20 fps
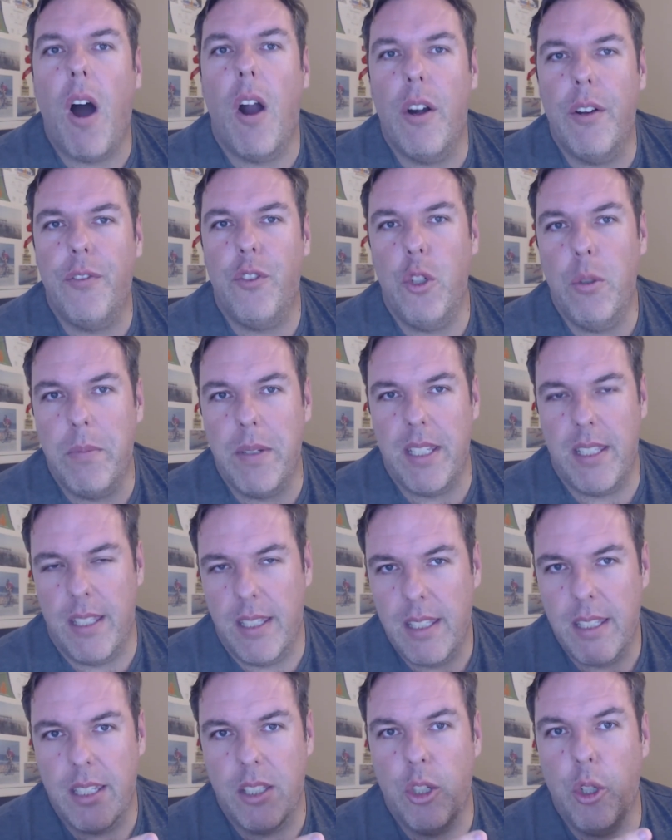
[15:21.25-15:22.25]
are a few
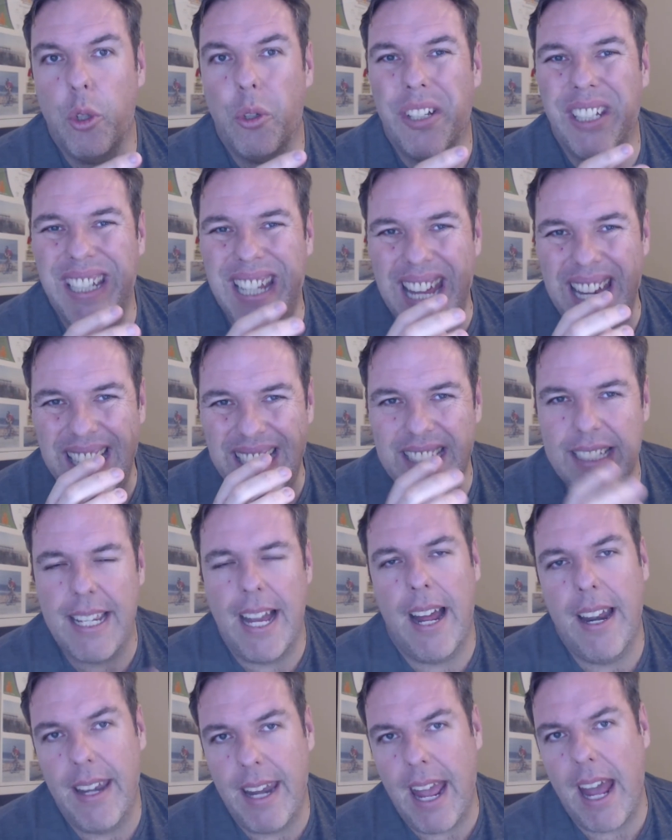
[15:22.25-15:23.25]
businesses who could get a
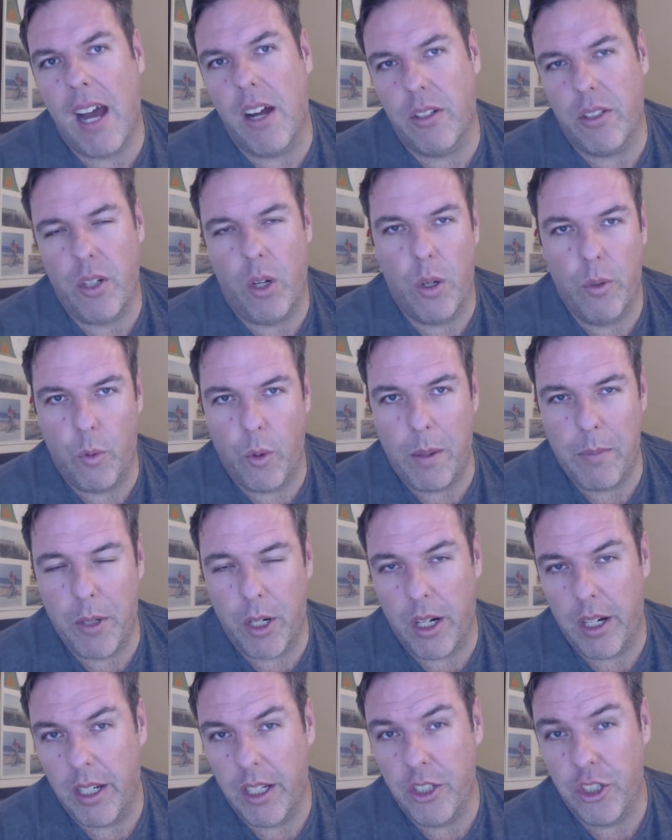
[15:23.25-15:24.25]
ton out of
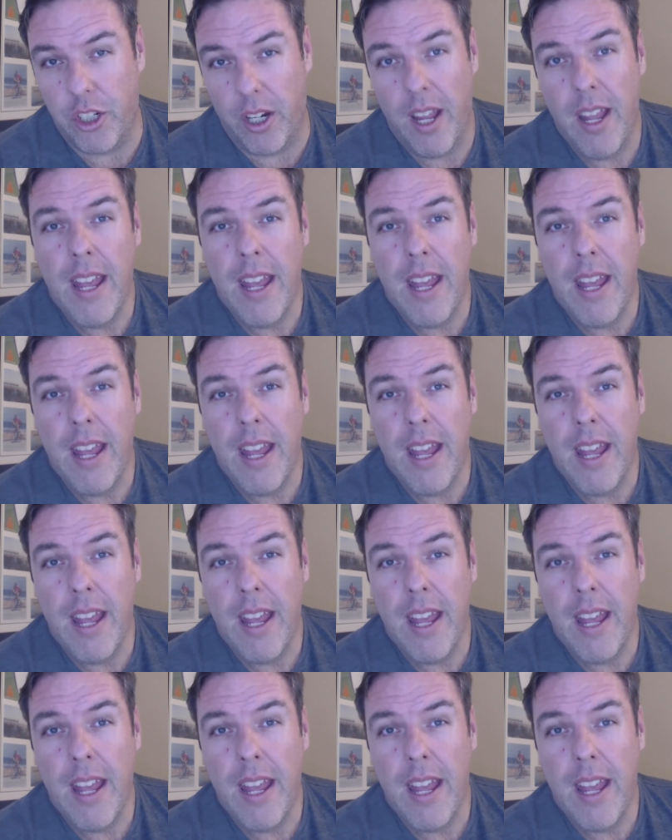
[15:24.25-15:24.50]
Webinar Ninja.